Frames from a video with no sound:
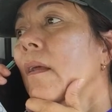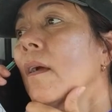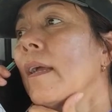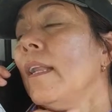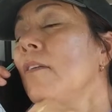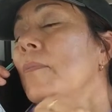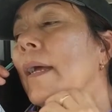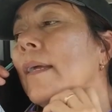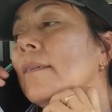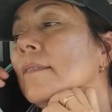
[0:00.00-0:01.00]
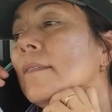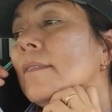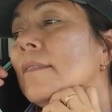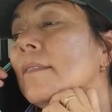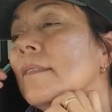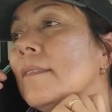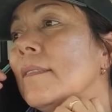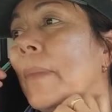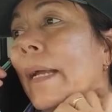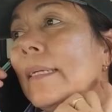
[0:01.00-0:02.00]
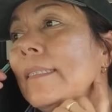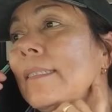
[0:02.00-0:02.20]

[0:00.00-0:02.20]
Okay, love you. Bye. Bye.